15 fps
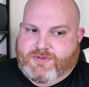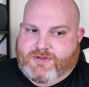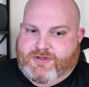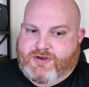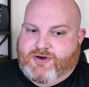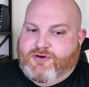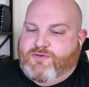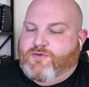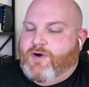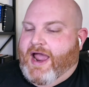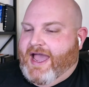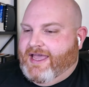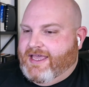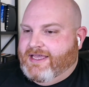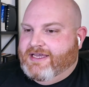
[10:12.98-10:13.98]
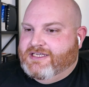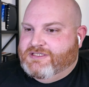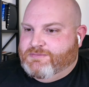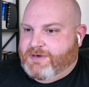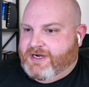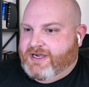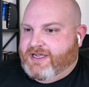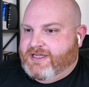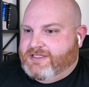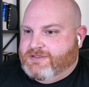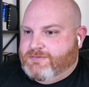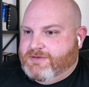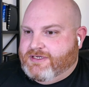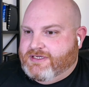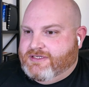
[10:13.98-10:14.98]
nerve-wracking experience,
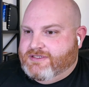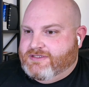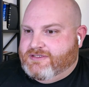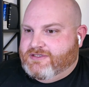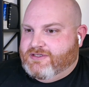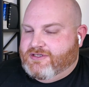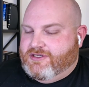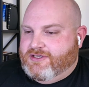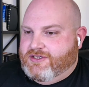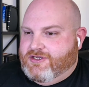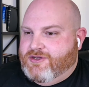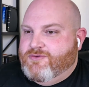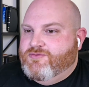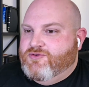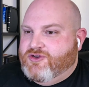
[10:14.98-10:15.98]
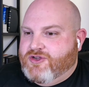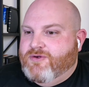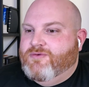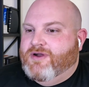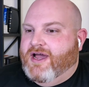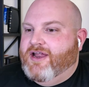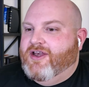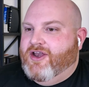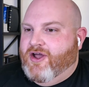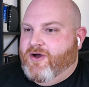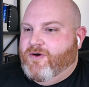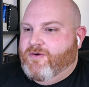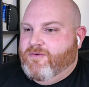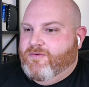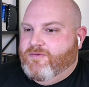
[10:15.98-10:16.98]
because you do not
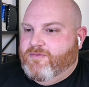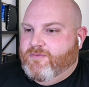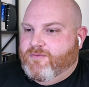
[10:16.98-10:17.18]
know